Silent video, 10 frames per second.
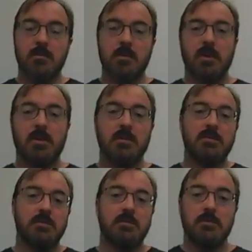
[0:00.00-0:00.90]
We're going to go
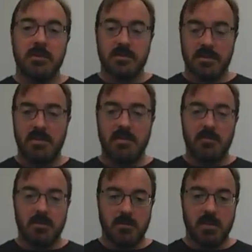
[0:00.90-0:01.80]
to
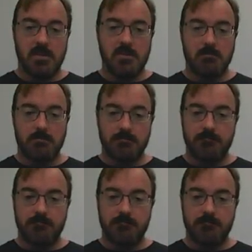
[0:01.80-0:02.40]
scientific notation.